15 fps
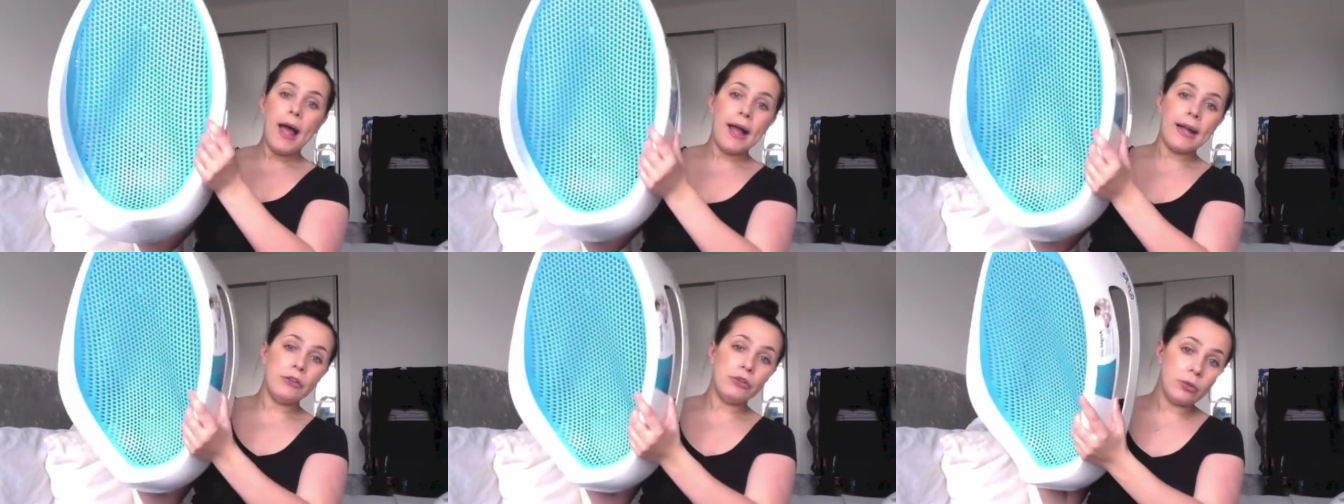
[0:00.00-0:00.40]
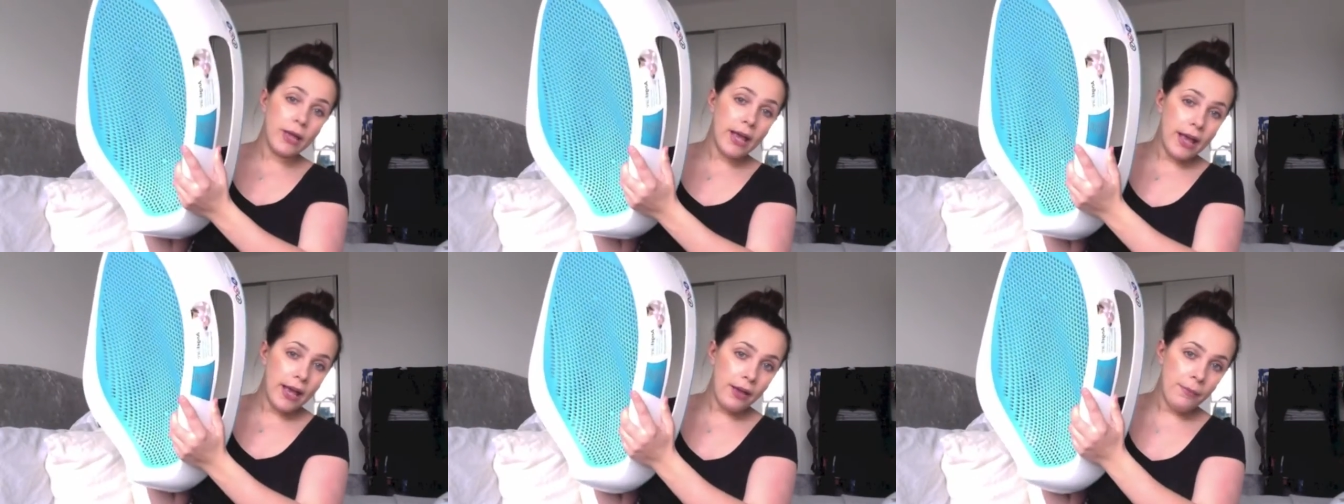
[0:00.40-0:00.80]
Angel
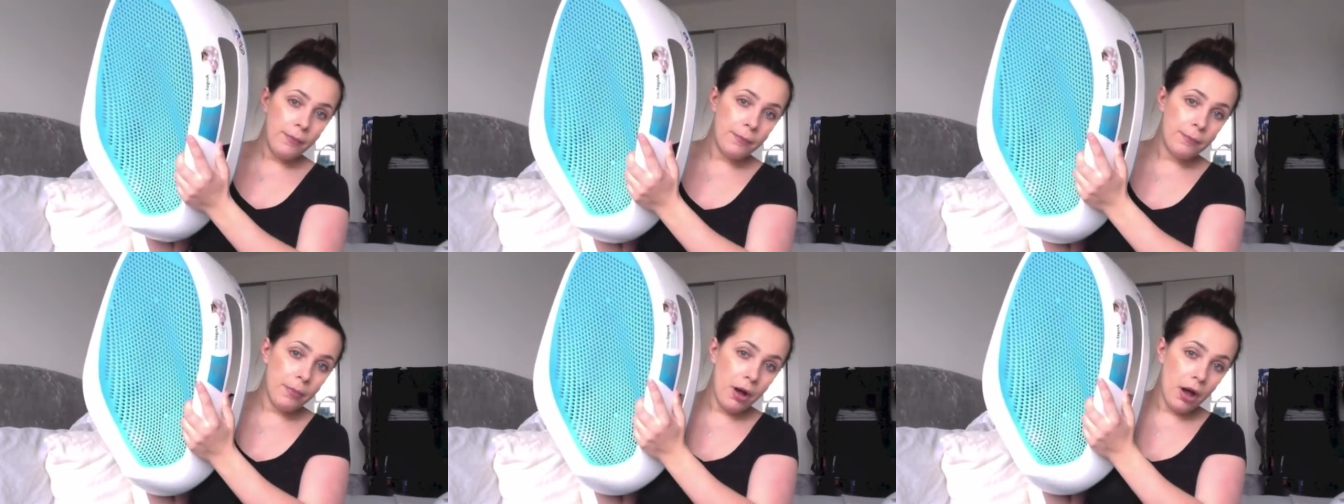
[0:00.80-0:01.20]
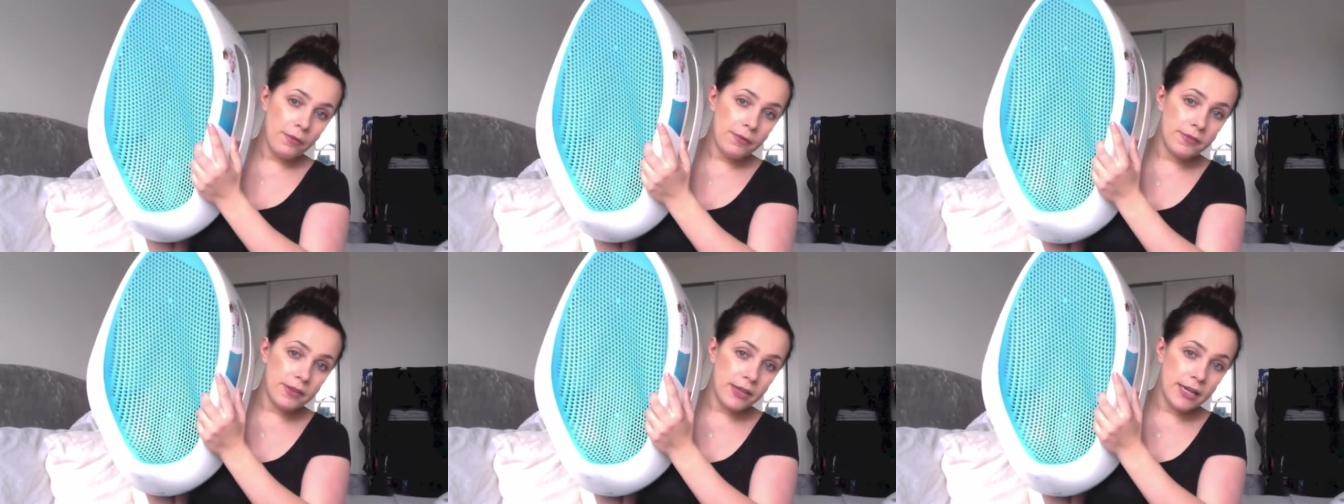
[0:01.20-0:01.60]
Care
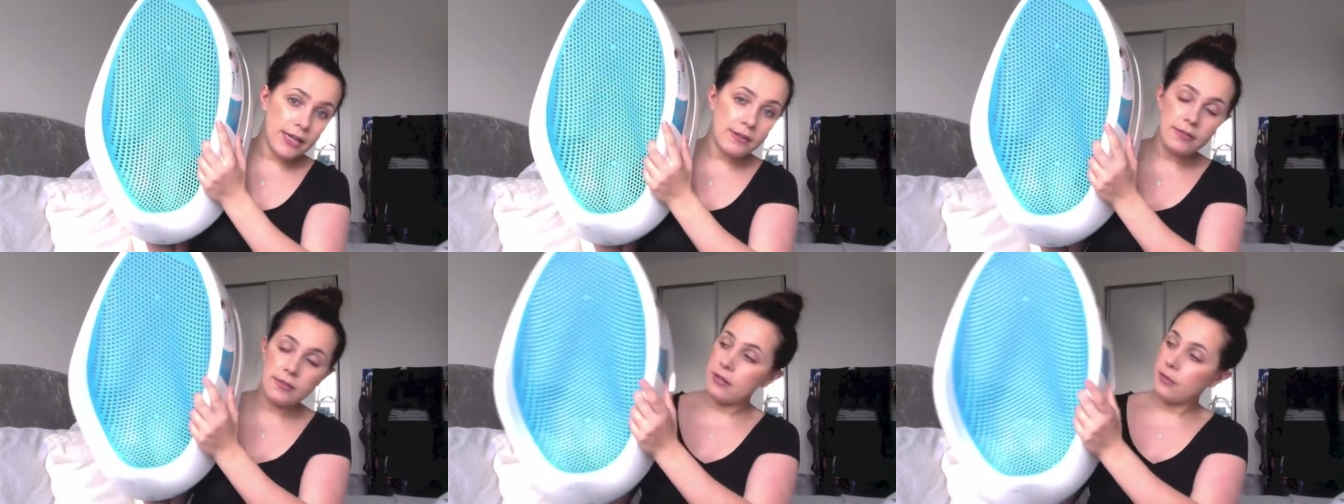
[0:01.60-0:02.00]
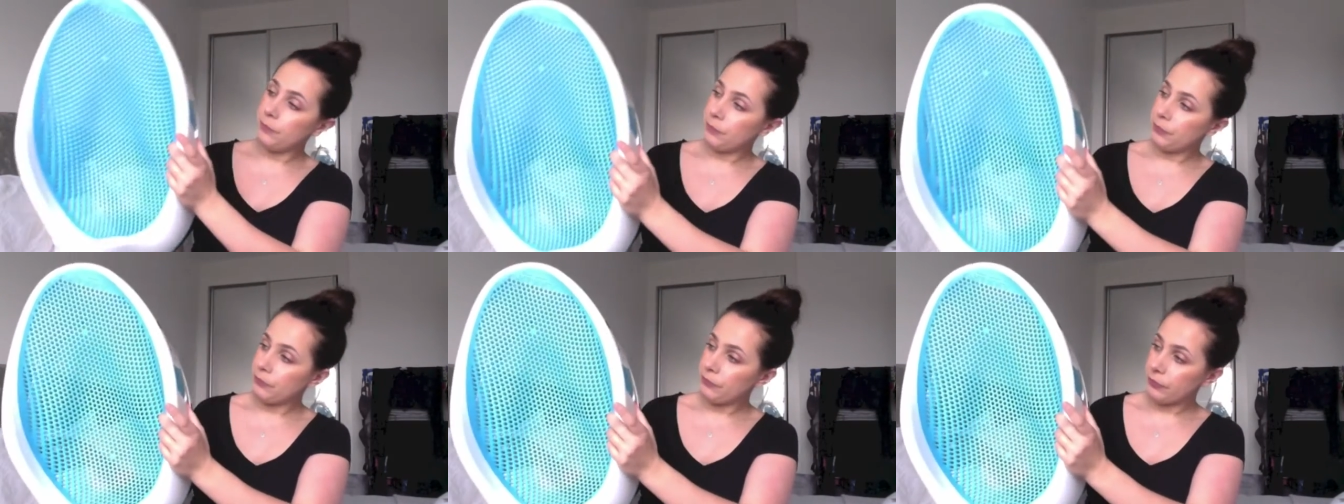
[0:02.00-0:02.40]
bath seat.
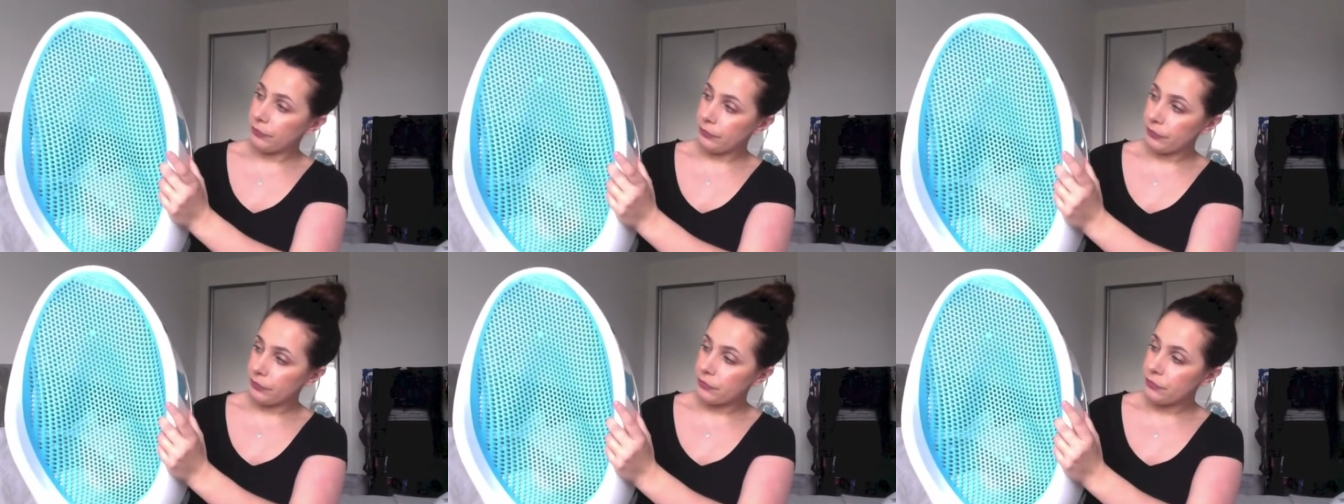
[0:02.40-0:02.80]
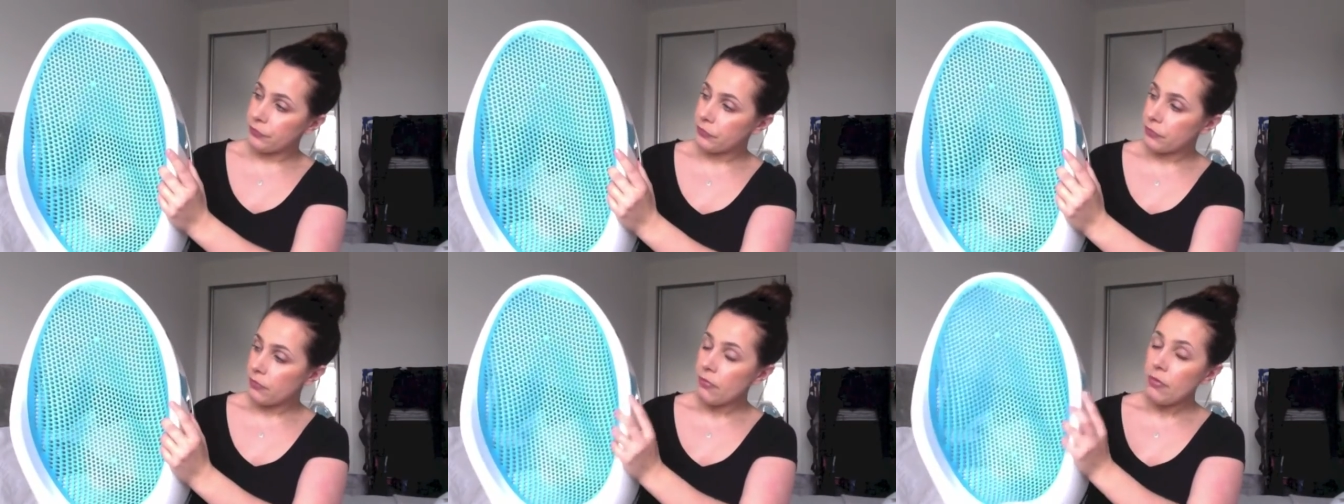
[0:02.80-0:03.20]

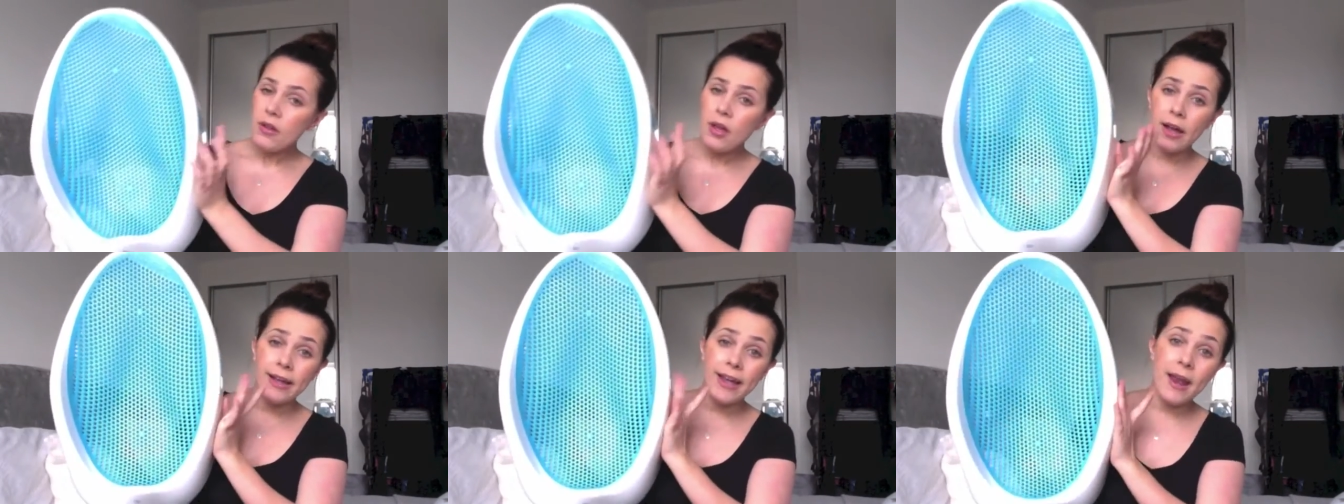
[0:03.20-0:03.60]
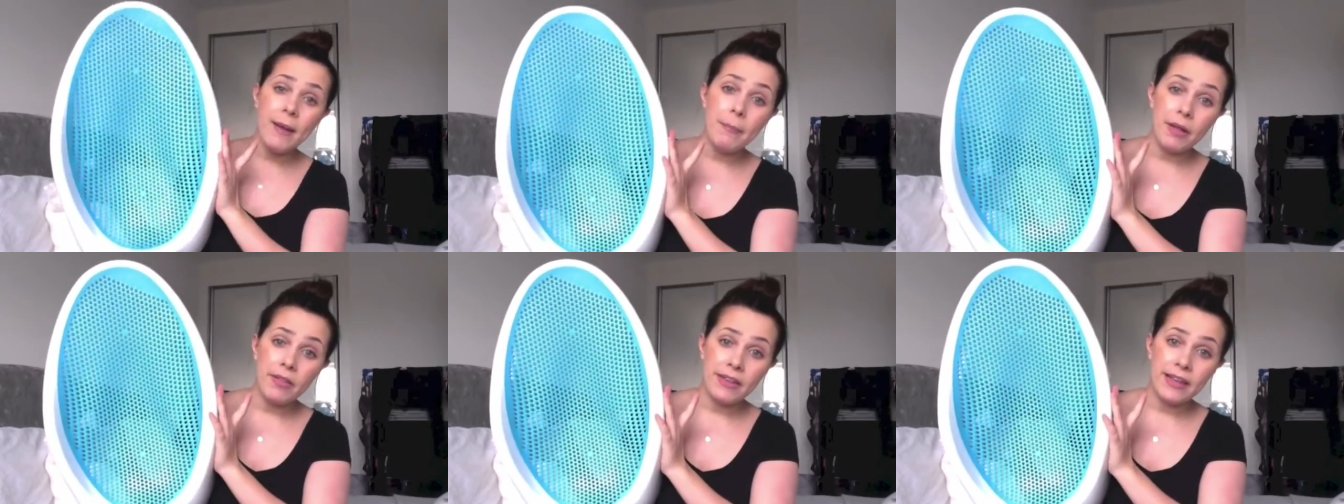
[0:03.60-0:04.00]

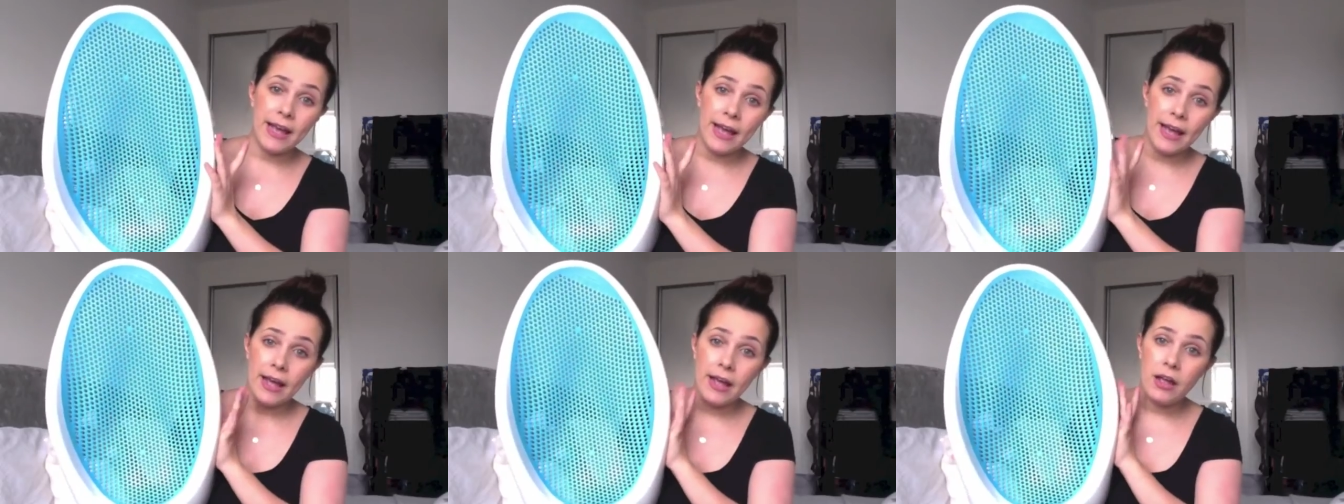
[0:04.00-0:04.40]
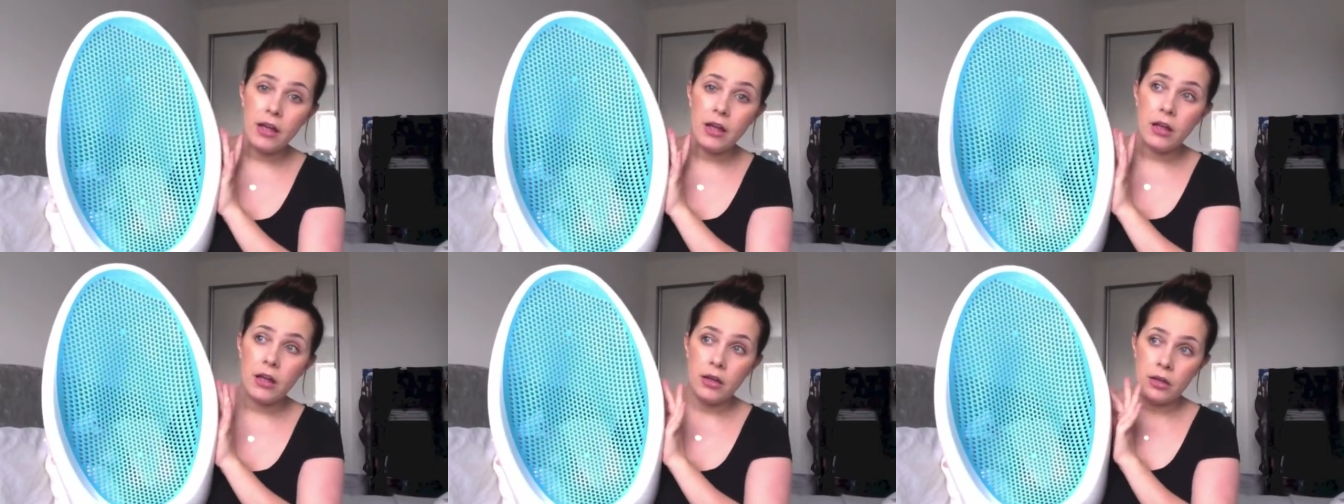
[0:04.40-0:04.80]
Again, Mothercare.
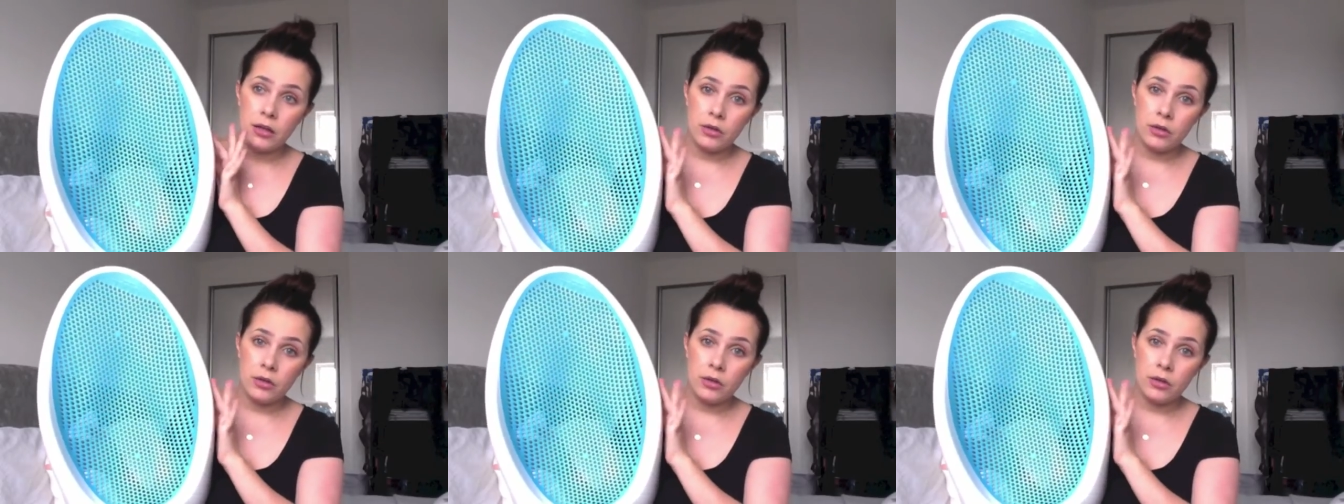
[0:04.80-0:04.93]
I